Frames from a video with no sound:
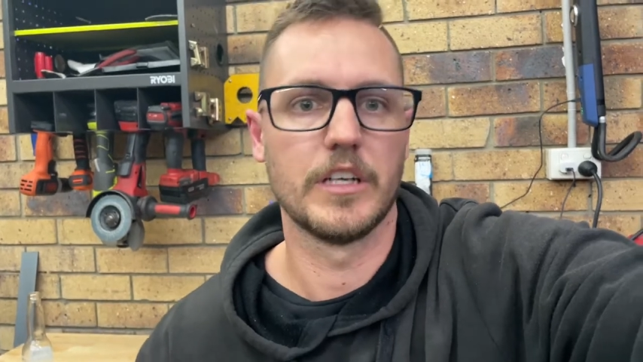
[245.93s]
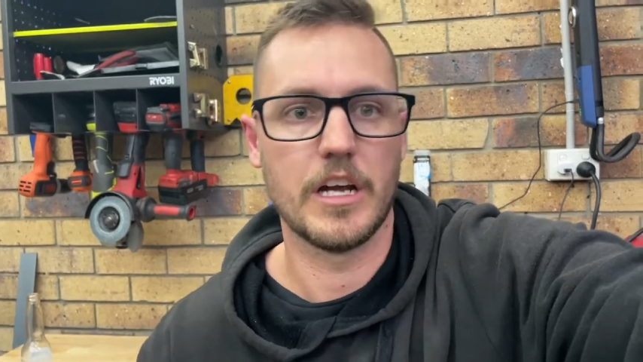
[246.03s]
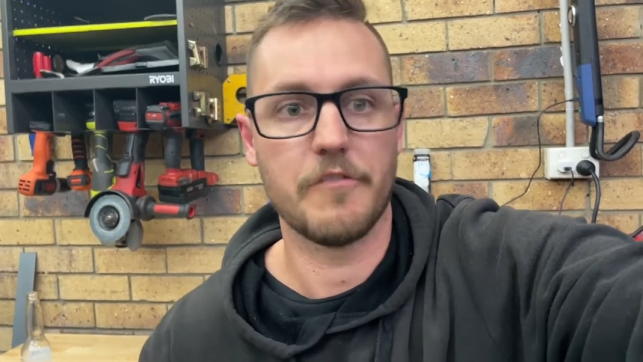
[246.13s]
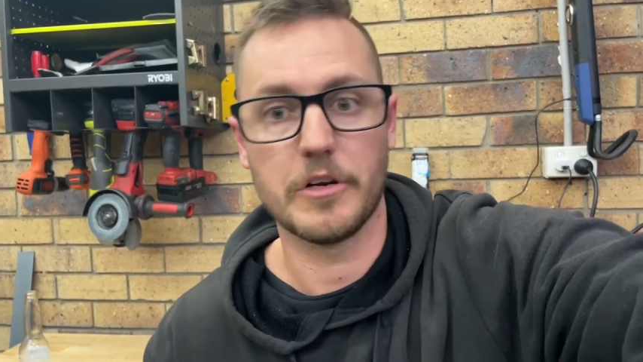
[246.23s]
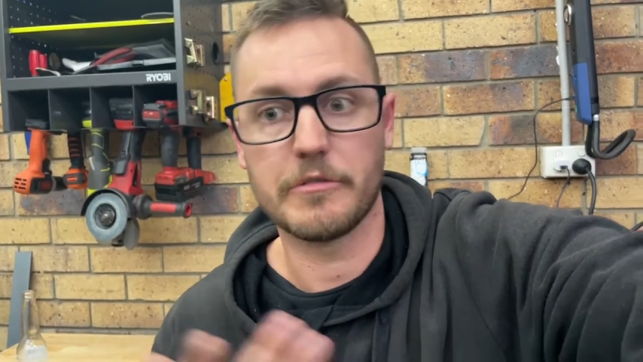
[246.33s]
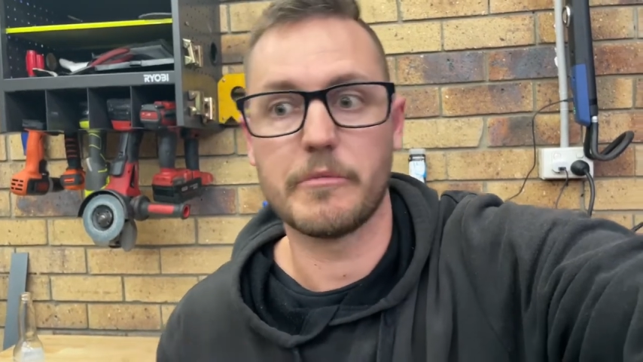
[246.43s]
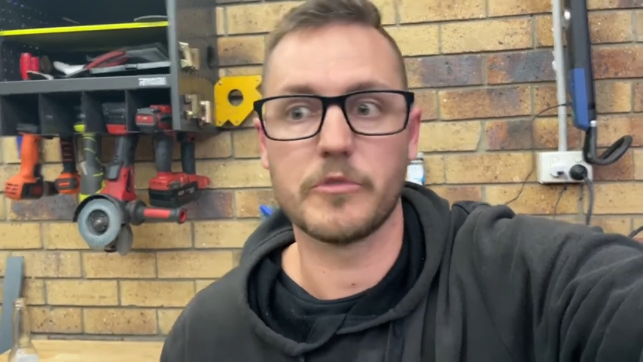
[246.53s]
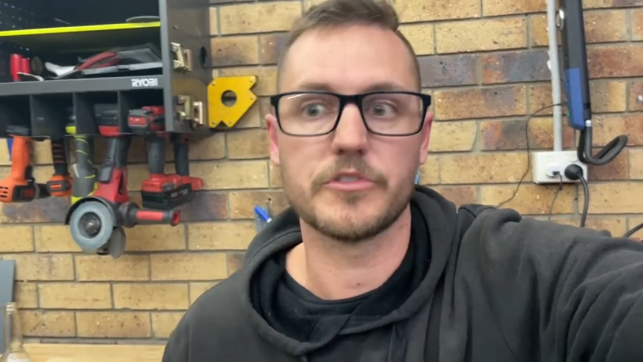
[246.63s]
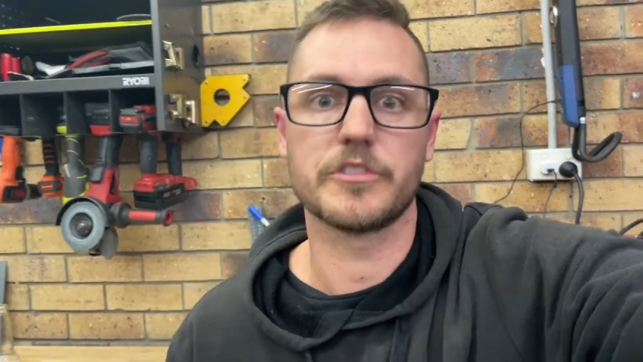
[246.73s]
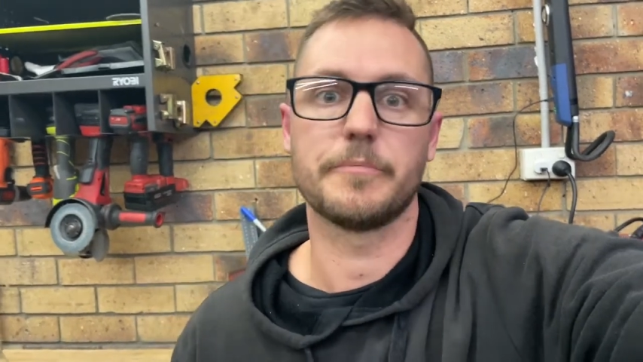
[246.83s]
everyone
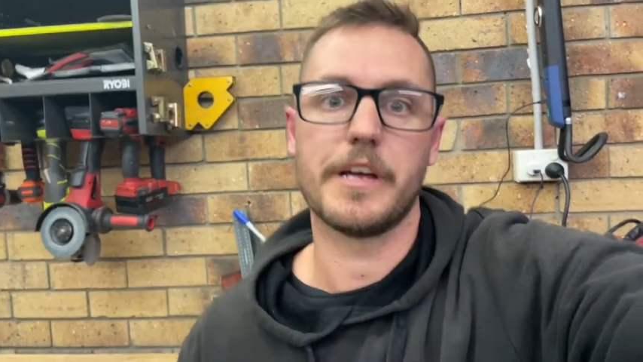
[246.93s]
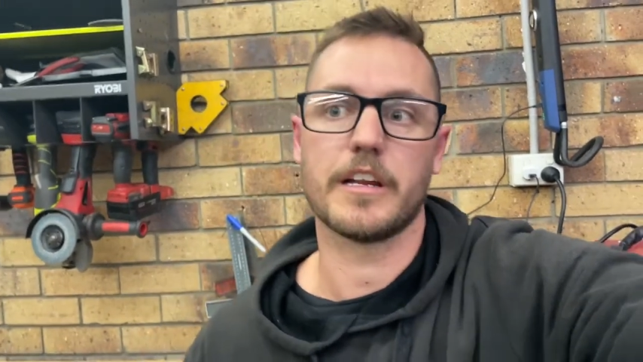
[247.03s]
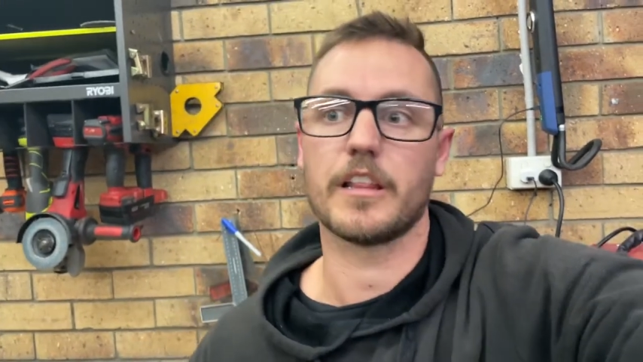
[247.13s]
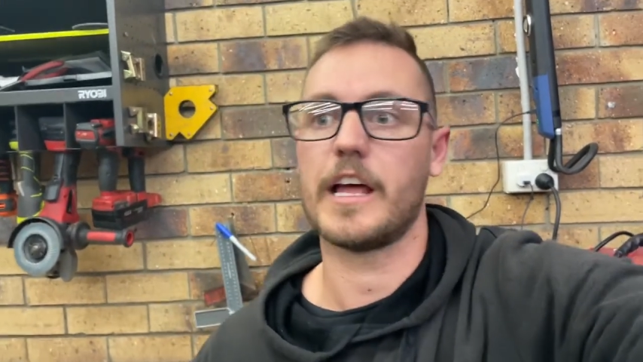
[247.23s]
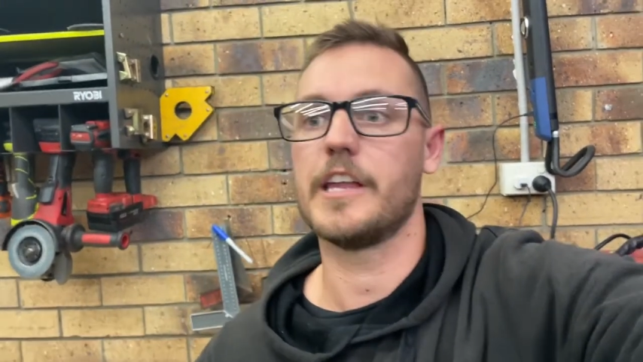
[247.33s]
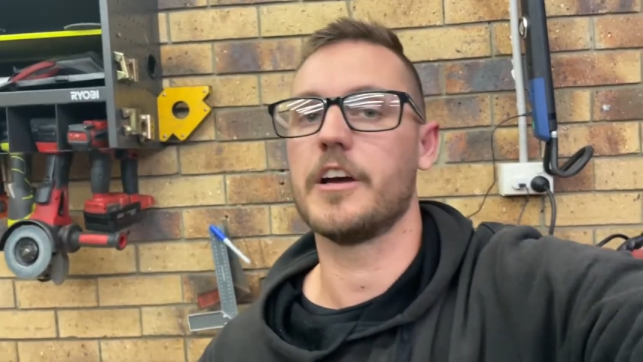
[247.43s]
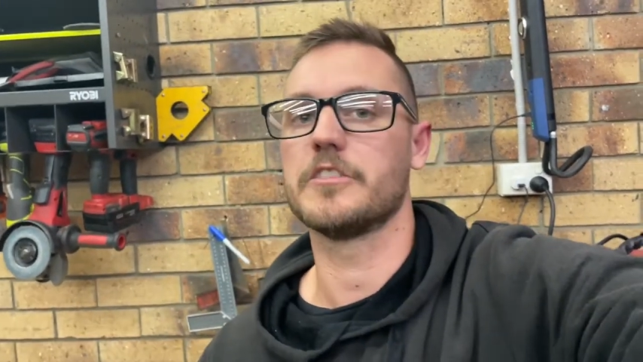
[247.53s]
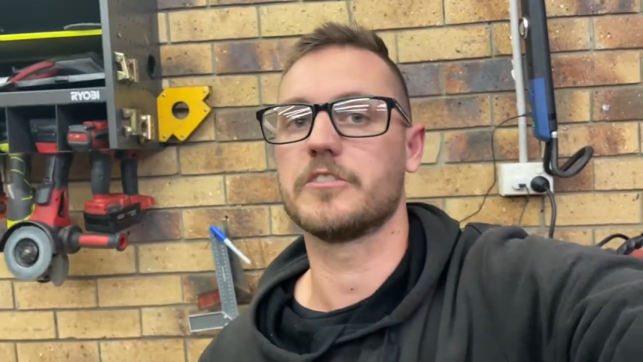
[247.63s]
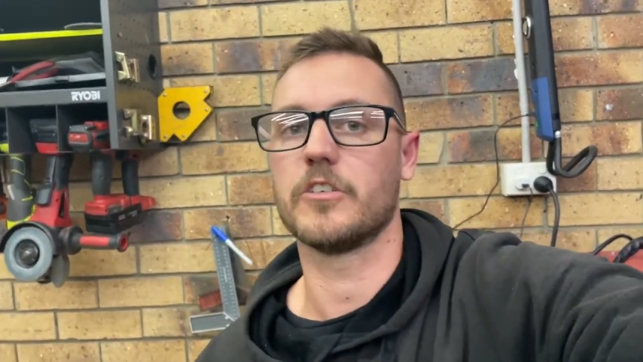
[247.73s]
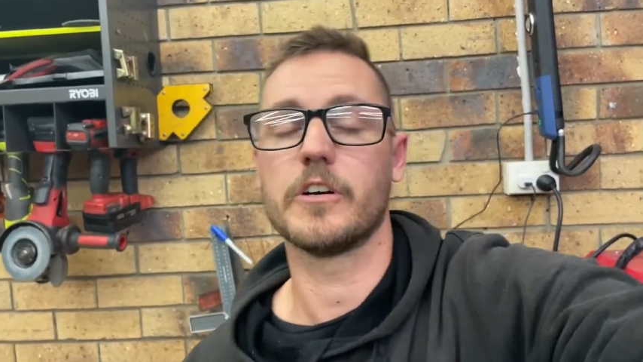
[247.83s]
wants to be able to lay those
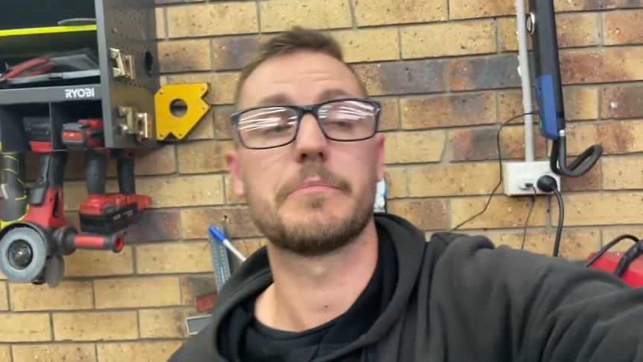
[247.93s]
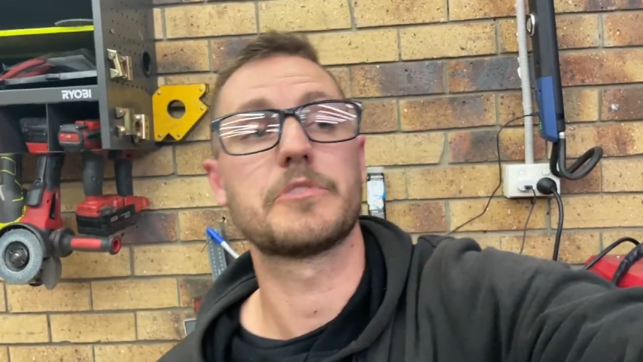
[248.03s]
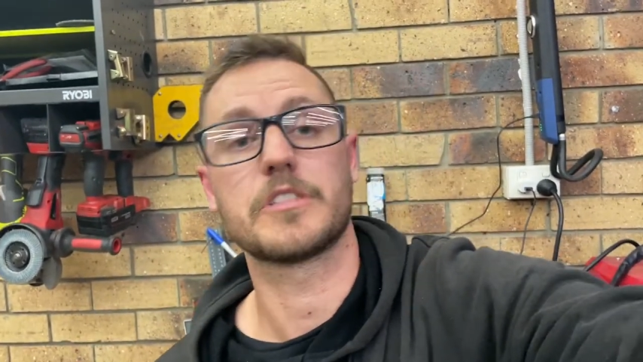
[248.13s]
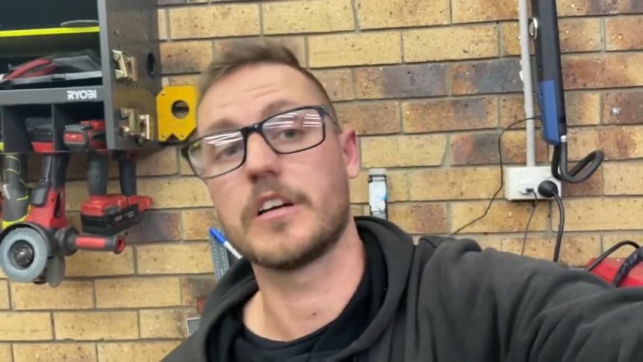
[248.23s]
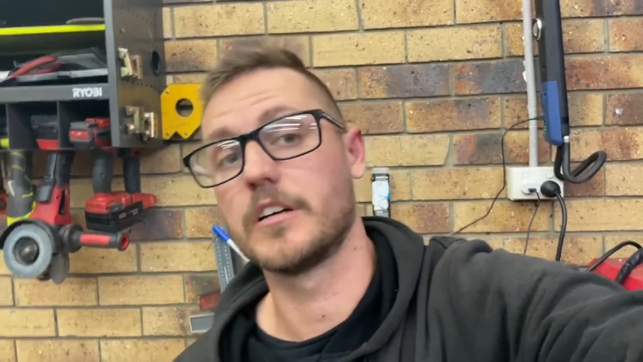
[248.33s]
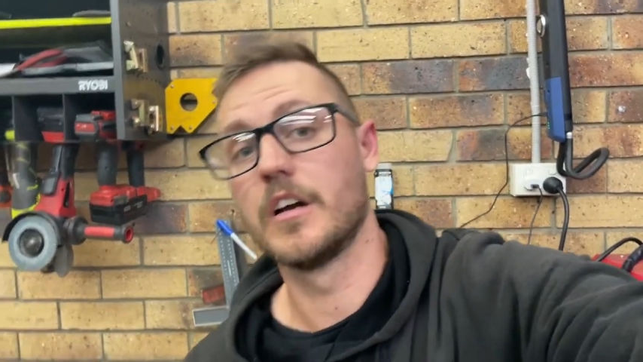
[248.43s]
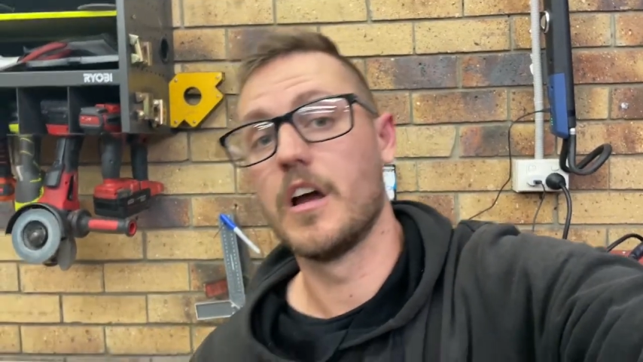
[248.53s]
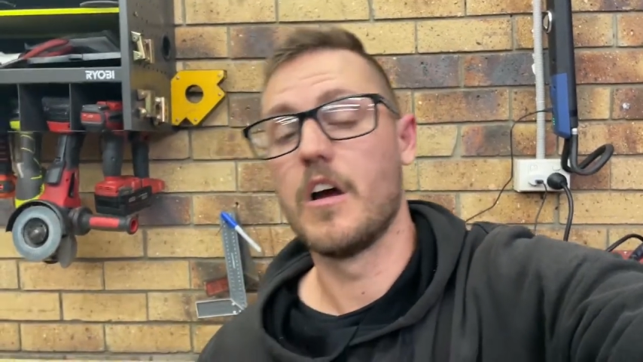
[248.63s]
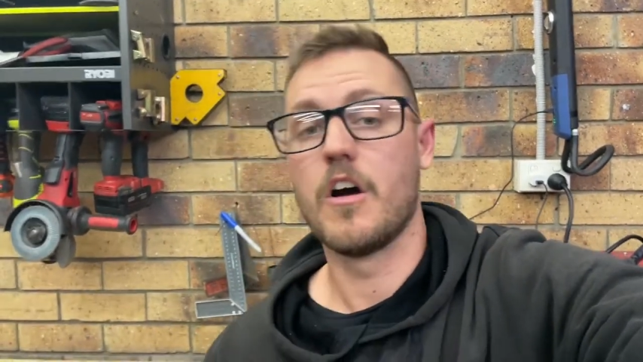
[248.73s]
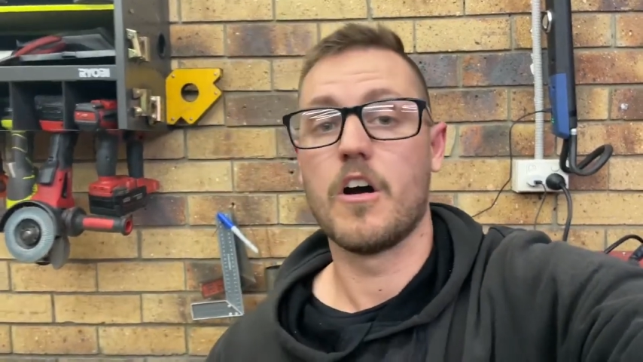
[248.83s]
dimes. So
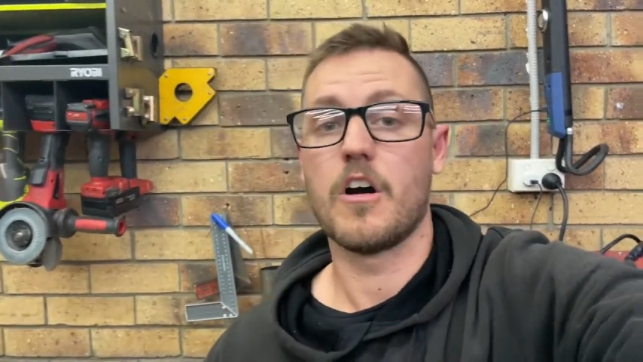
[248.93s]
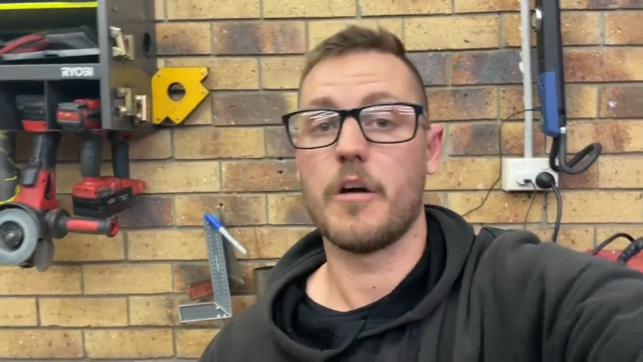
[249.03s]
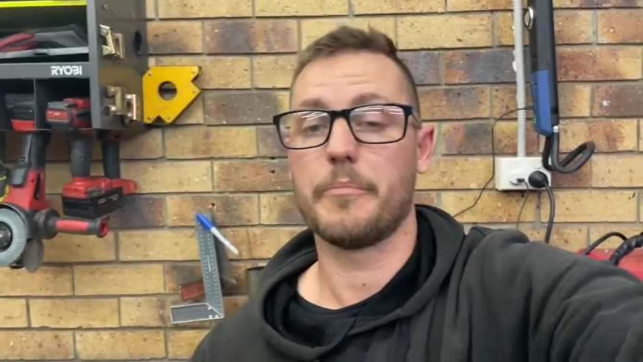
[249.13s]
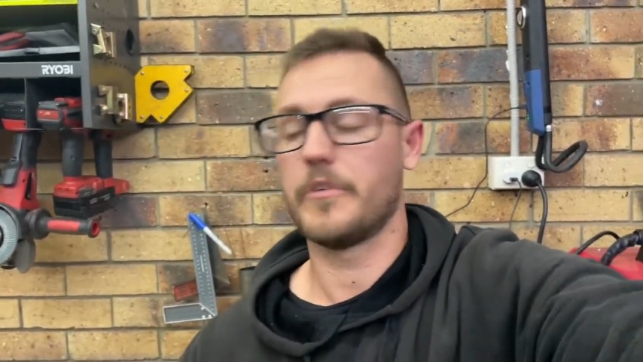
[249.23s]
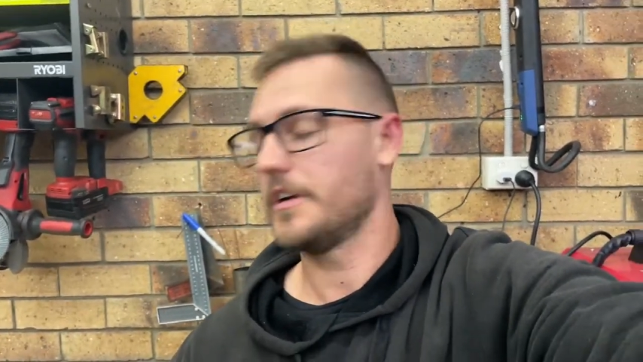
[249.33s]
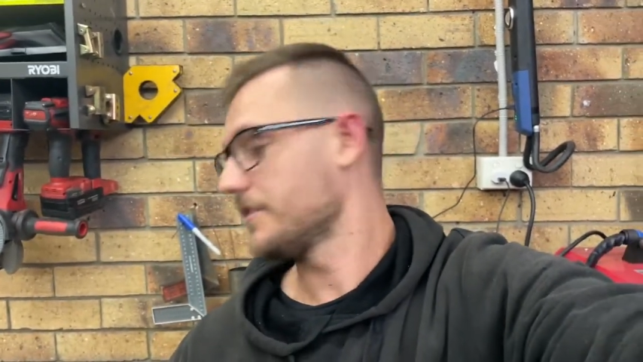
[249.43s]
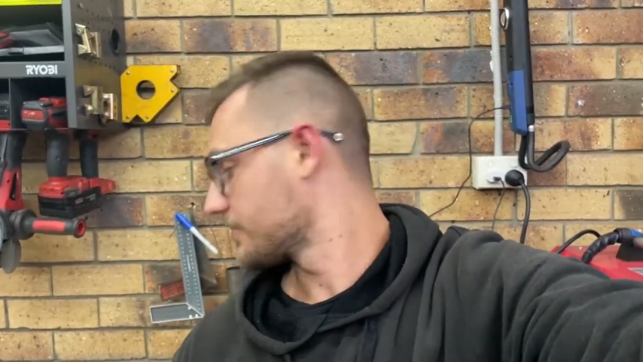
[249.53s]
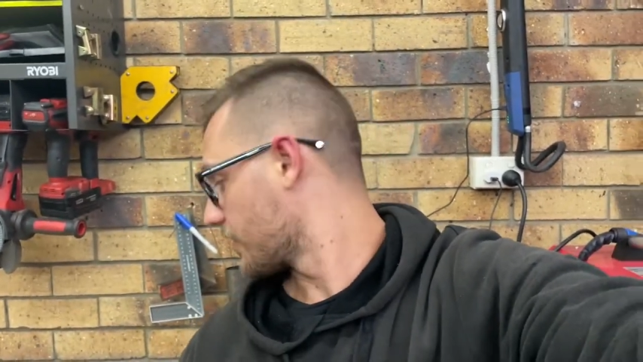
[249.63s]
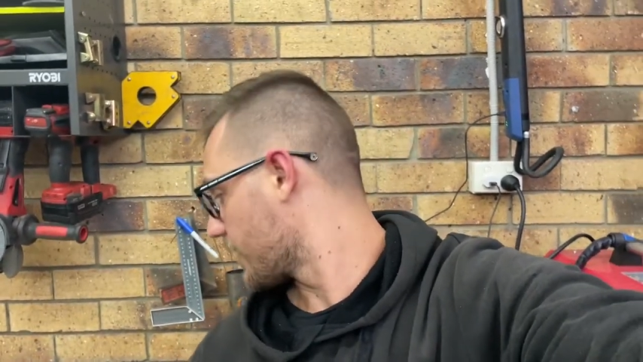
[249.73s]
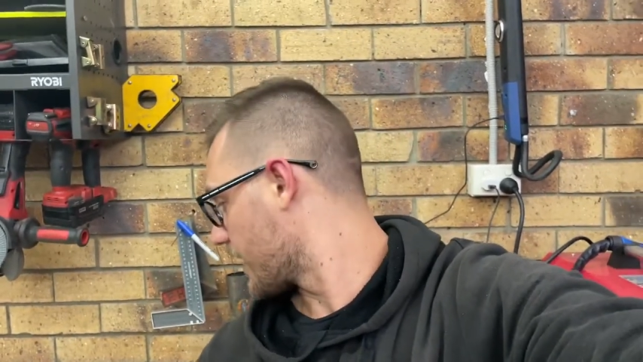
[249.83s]
I'll
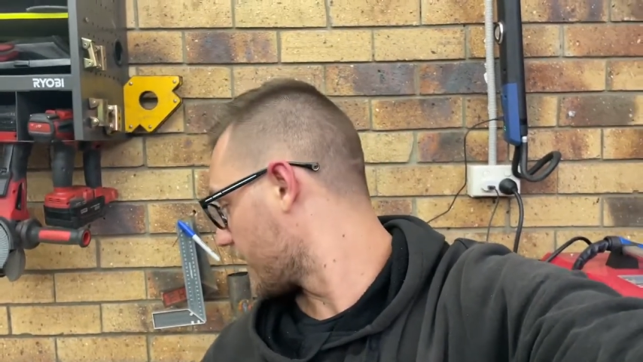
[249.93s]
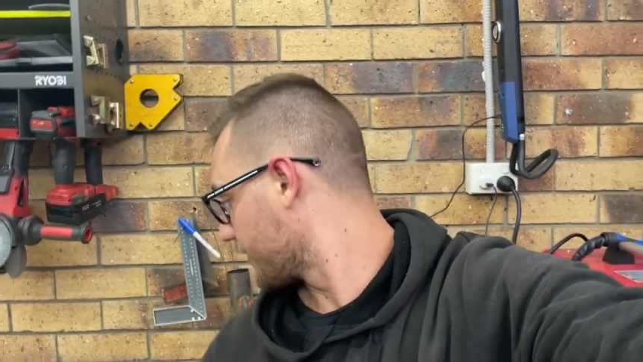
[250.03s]
insert a